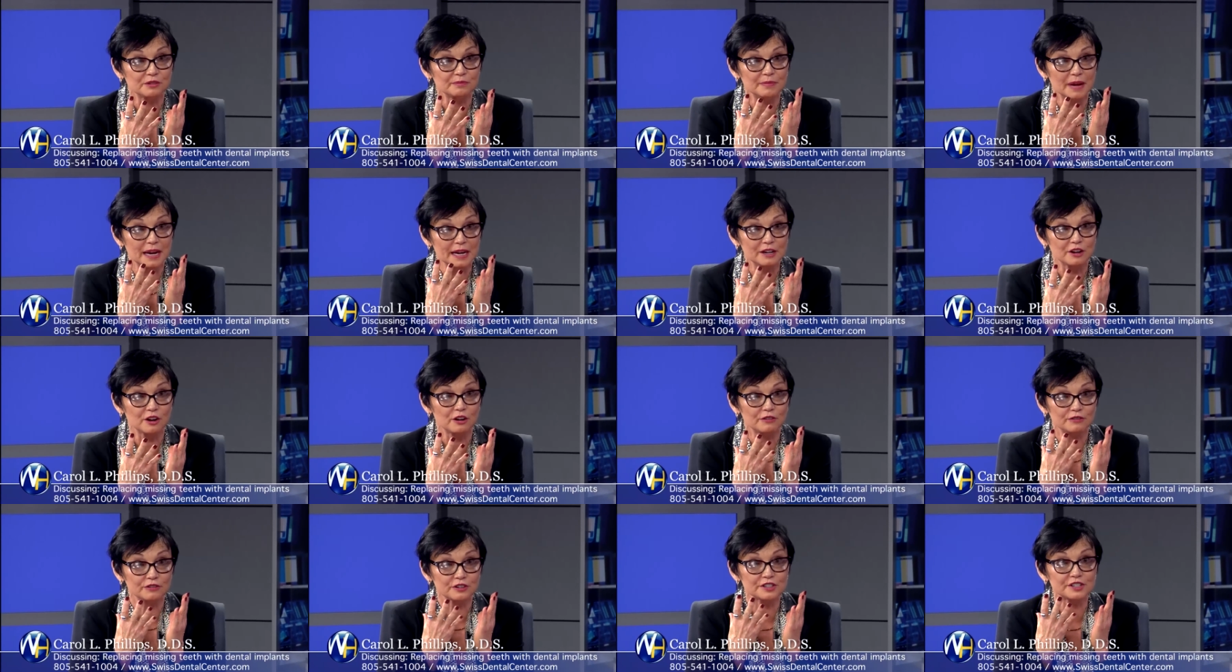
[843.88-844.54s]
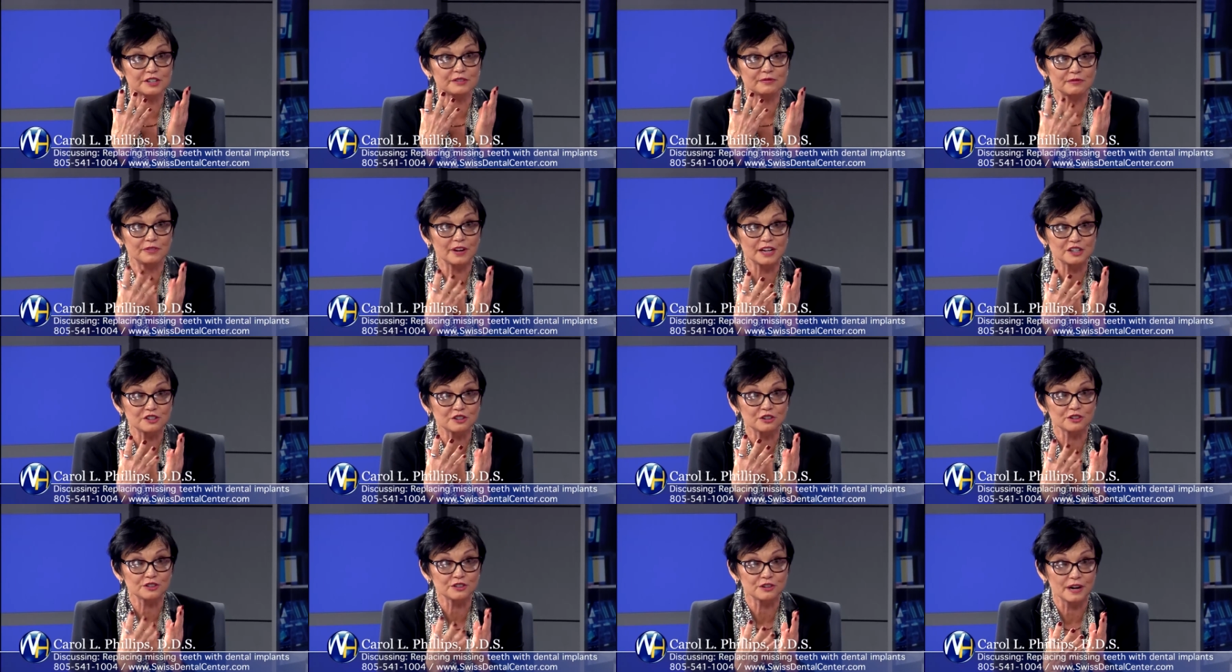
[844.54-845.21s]
makeovers,
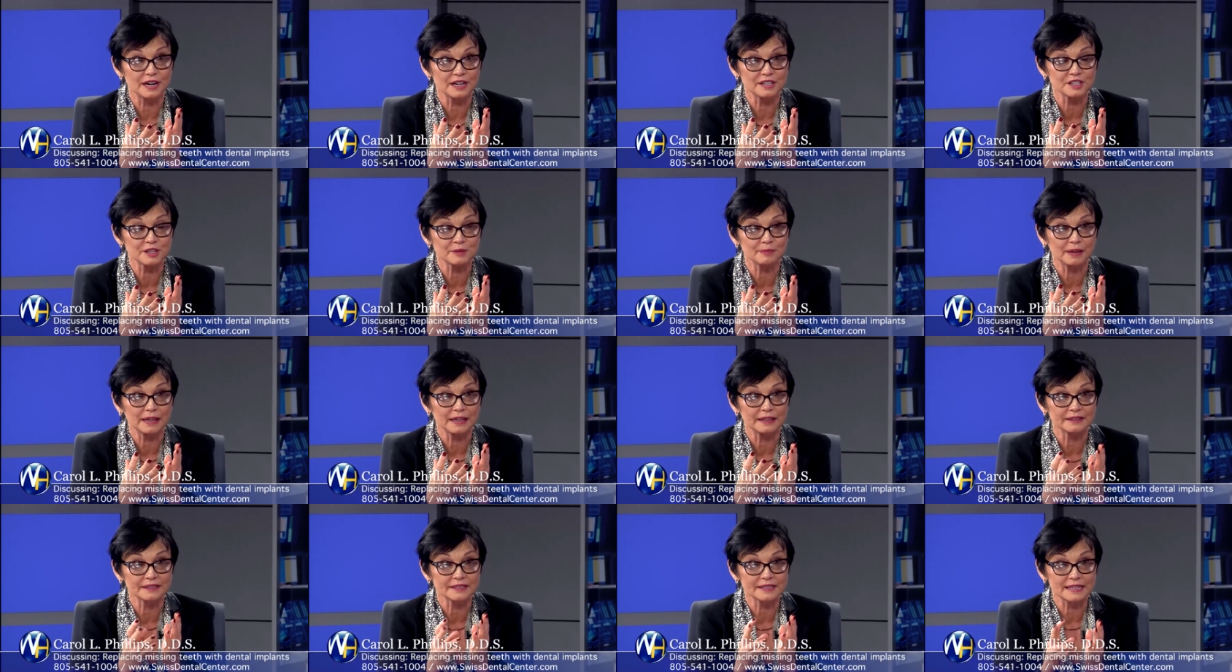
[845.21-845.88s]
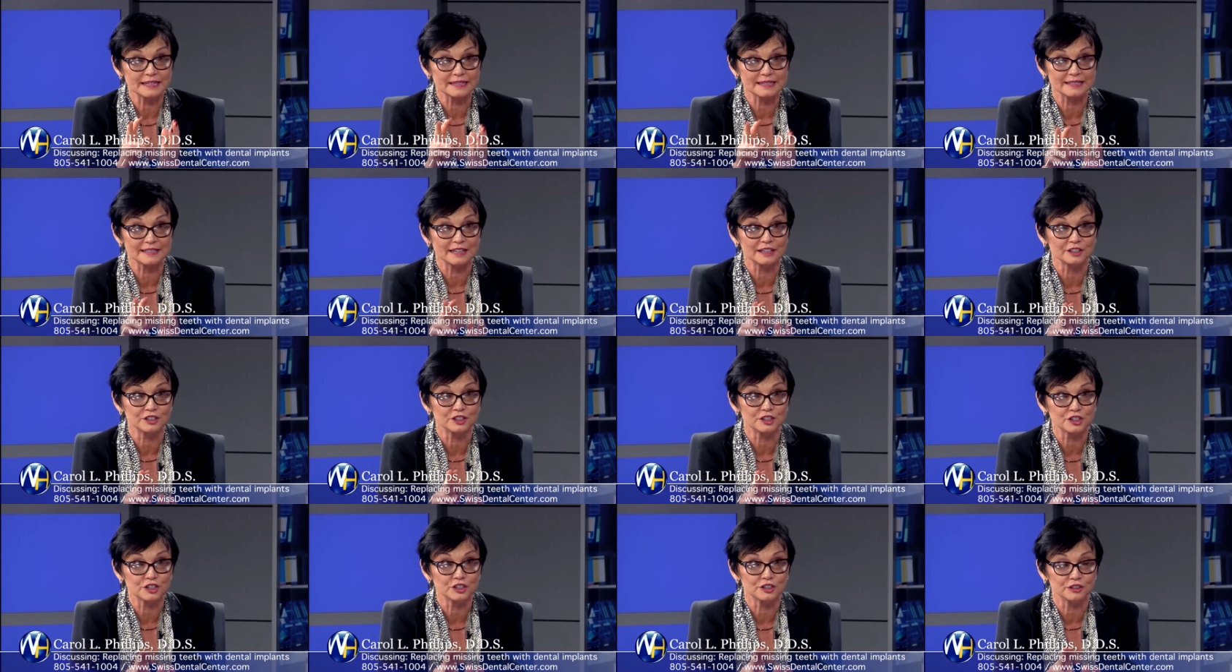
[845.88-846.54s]
facial transplants. He's
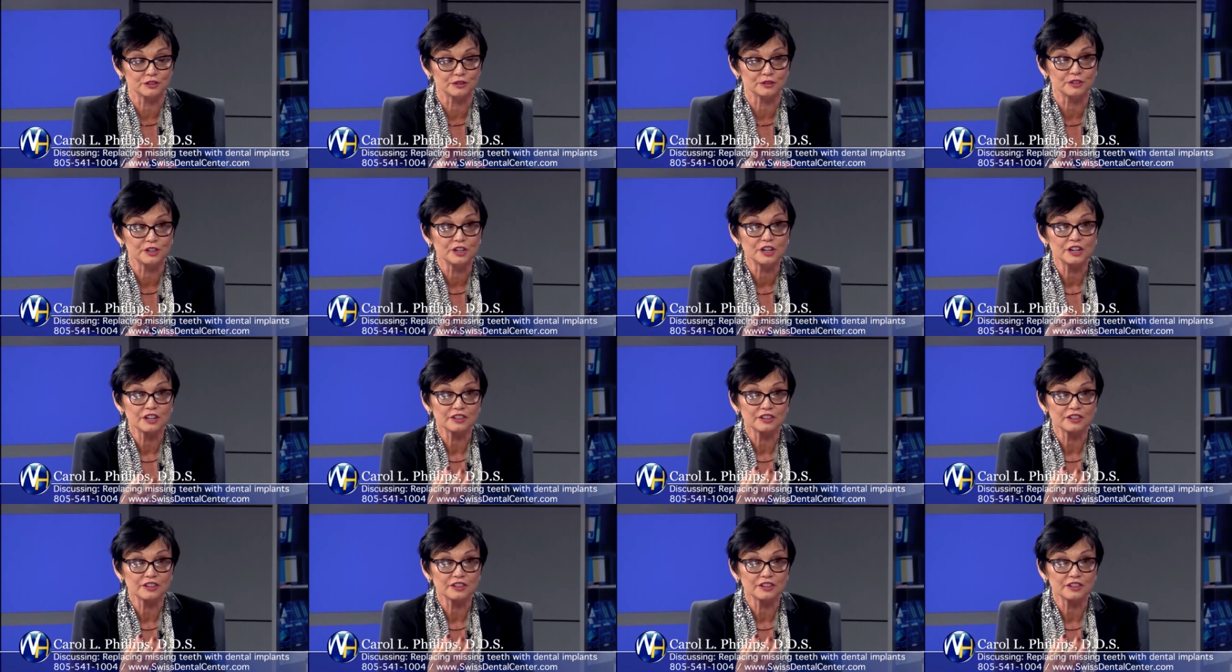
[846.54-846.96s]
done two.